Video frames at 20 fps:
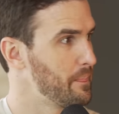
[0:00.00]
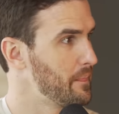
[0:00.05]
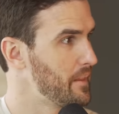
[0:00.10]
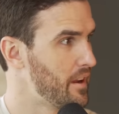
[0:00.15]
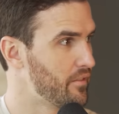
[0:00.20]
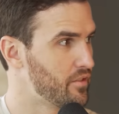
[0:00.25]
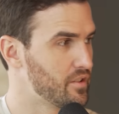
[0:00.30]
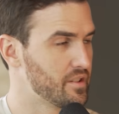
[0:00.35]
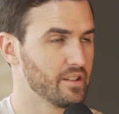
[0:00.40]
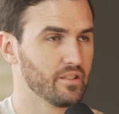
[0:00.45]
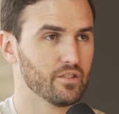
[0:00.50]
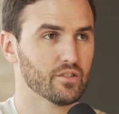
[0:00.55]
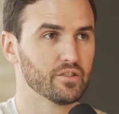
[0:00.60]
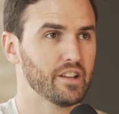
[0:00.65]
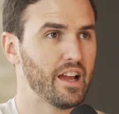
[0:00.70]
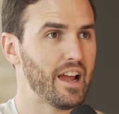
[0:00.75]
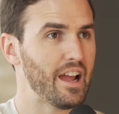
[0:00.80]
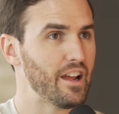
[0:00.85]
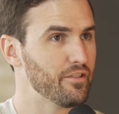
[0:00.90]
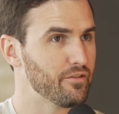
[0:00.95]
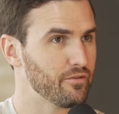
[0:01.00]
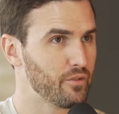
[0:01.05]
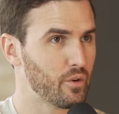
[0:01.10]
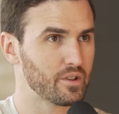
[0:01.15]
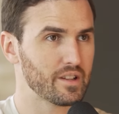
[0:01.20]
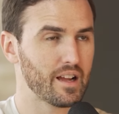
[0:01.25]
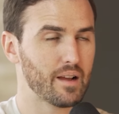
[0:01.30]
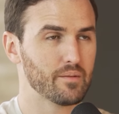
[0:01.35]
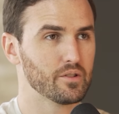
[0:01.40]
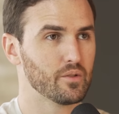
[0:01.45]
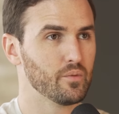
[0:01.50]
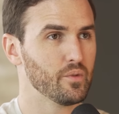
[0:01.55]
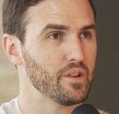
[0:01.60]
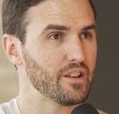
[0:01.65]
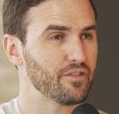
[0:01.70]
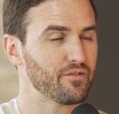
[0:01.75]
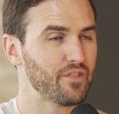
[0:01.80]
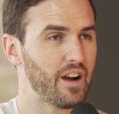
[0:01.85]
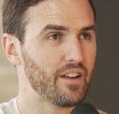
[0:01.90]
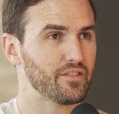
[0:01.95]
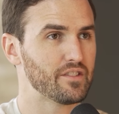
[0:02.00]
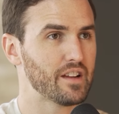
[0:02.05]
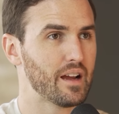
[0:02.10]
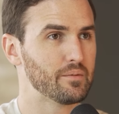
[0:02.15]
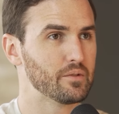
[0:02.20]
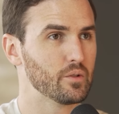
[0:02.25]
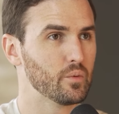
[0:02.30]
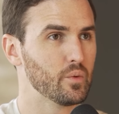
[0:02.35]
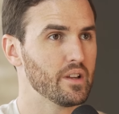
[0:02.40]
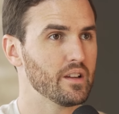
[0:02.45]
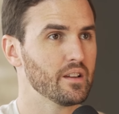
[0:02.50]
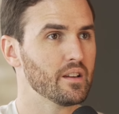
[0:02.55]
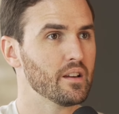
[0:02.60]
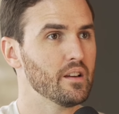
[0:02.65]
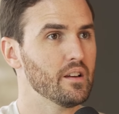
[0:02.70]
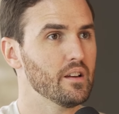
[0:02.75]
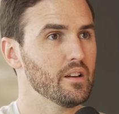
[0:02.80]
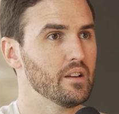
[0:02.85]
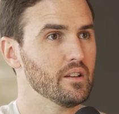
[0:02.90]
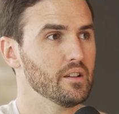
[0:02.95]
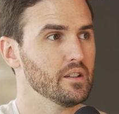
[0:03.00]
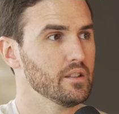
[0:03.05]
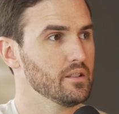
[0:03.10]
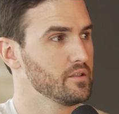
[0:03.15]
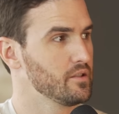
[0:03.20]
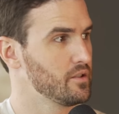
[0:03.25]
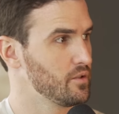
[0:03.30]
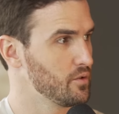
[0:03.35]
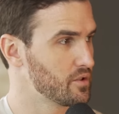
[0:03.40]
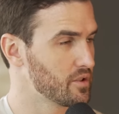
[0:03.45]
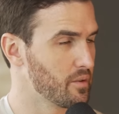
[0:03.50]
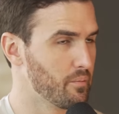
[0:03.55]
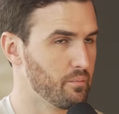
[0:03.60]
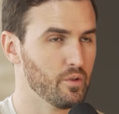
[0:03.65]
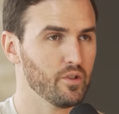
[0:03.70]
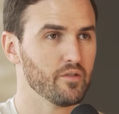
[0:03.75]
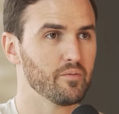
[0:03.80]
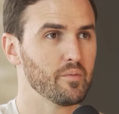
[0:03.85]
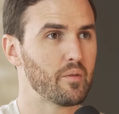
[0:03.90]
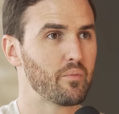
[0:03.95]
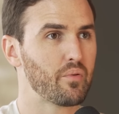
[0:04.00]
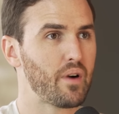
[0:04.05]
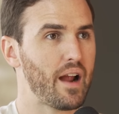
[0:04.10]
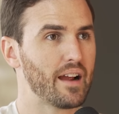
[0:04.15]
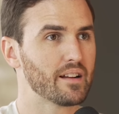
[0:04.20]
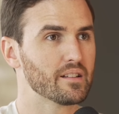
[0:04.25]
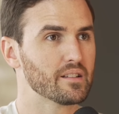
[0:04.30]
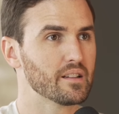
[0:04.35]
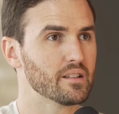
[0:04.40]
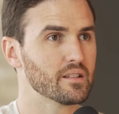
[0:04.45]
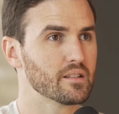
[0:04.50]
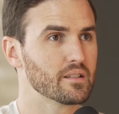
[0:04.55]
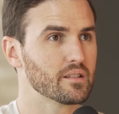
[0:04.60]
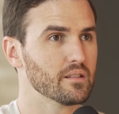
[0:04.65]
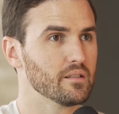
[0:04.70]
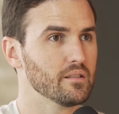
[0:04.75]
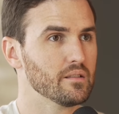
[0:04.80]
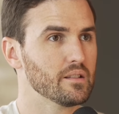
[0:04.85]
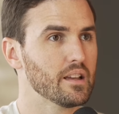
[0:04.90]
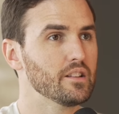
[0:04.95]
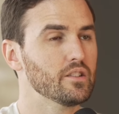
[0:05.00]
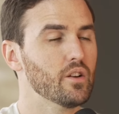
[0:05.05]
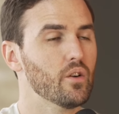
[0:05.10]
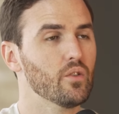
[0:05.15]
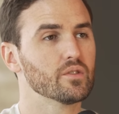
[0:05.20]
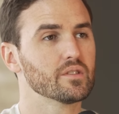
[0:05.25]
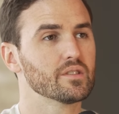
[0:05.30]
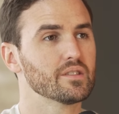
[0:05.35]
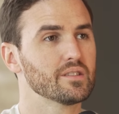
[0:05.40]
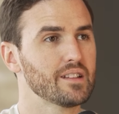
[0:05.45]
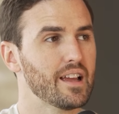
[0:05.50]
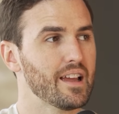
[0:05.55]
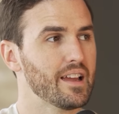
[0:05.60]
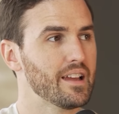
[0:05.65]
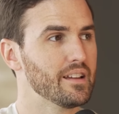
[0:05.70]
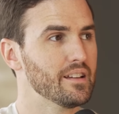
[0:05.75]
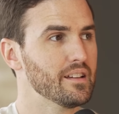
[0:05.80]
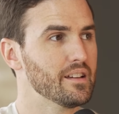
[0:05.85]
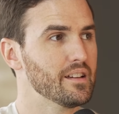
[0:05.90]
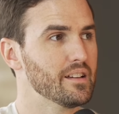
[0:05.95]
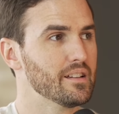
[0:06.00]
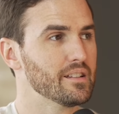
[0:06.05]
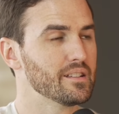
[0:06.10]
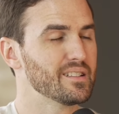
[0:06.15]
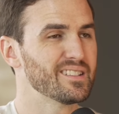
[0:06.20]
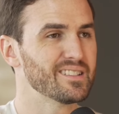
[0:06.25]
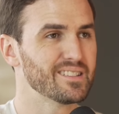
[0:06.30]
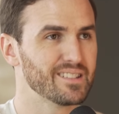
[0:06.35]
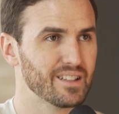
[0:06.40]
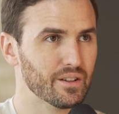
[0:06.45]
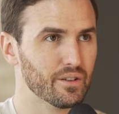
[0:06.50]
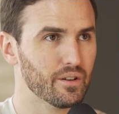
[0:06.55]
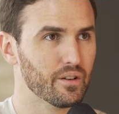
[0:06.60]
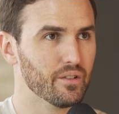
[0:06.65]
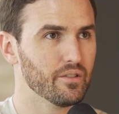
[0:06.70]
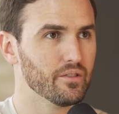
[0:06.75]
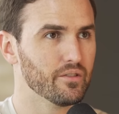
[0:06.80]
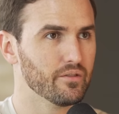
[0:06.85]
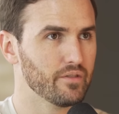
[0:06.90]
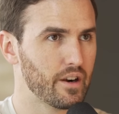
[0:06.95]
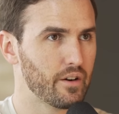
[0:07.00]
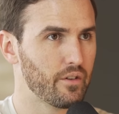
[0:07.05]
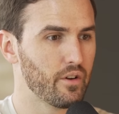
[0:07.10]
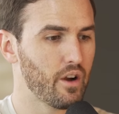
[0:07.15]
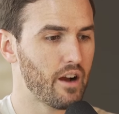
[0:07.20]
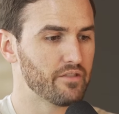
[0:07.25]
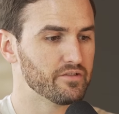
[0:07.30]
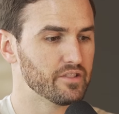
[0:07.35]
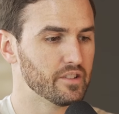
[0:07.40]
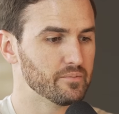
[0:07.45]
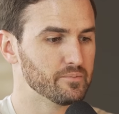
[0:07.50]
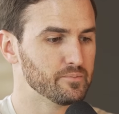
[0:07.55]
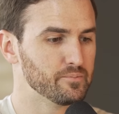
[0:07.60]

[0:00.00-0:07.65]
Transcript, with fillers: Every single day, four times a week, five times a week, do some movement practice. They don't stay still very often.